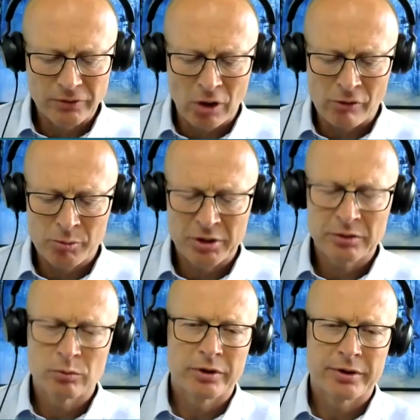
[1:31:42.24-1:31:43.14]
for
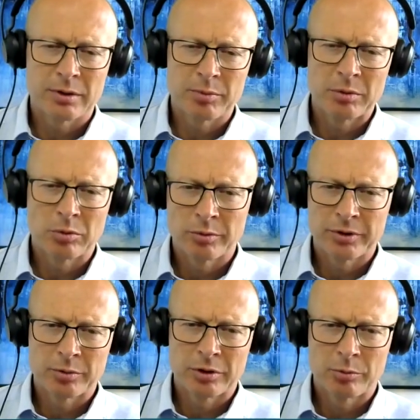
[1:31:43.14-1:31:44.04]
government with people
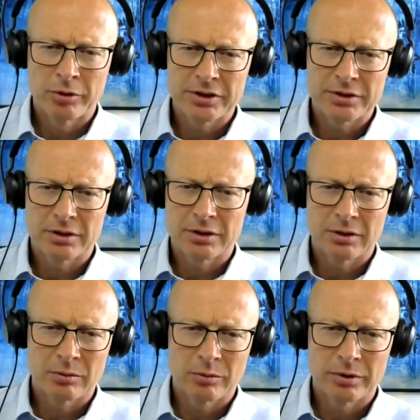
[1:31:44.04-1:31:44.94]
with
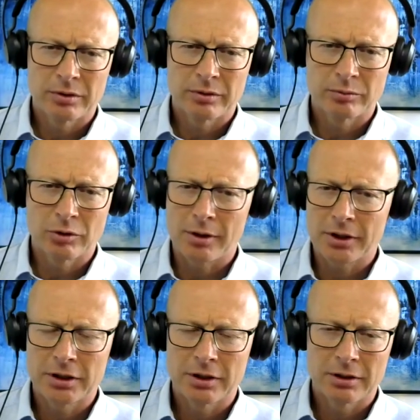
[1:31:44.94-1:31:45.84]

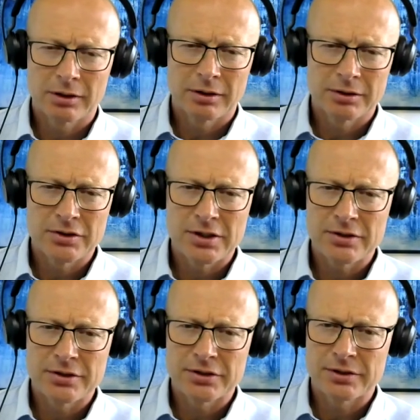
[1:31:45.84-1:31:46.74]
chronic
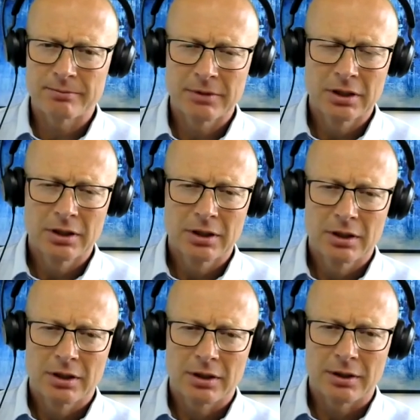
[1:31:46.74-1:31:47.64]
diseases
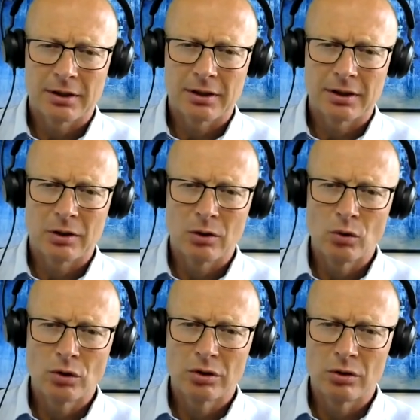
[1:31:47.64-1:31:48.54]

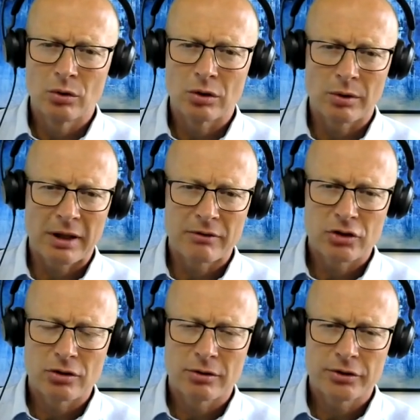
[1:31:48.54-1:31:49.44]
who don't have
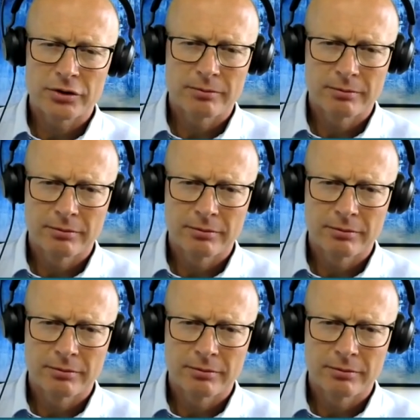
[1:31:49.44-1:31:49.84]
insurance?